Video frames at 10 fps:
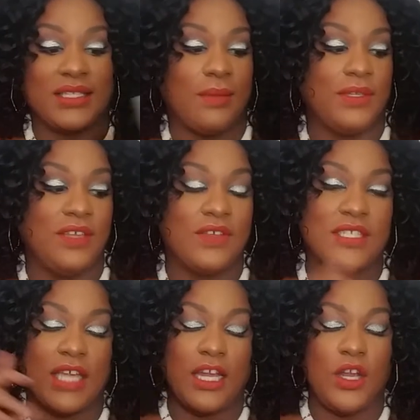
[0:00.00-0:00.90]
I believe,
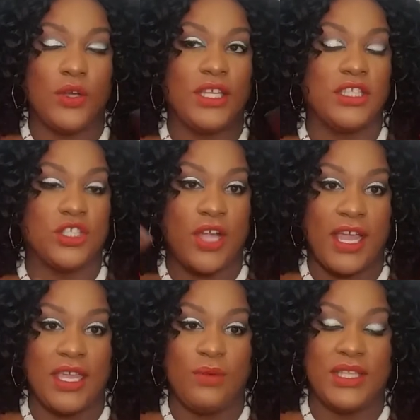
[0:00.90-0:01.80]
because I know that the
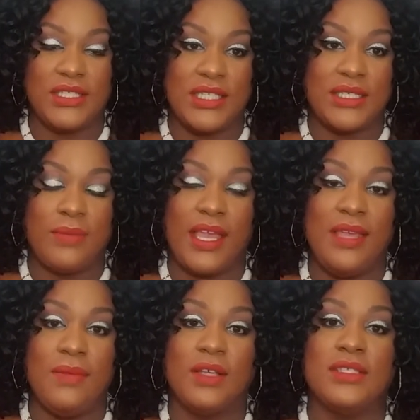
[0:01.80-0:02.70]
tracking when they sent it to my
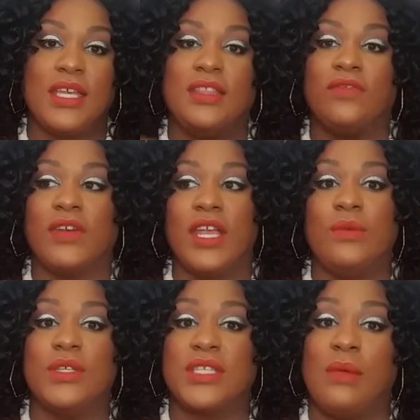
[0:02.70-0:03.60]
email said the For
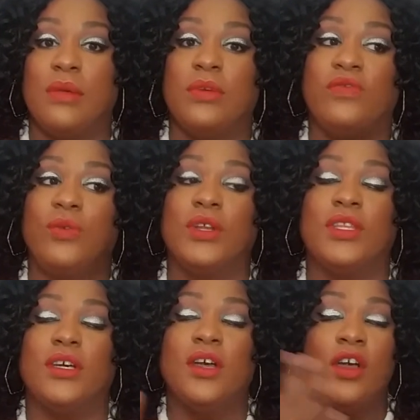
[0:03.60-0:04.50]
Him was coming before
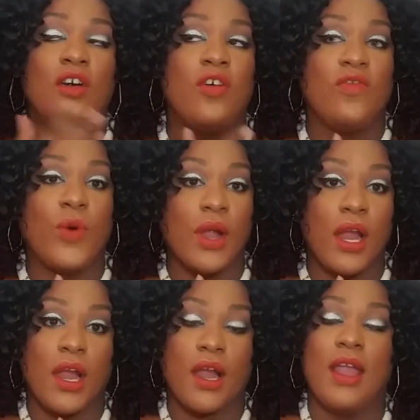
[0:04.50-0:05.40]
the For
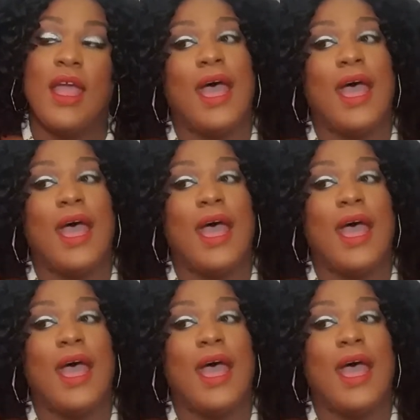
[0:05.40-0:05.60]
Her.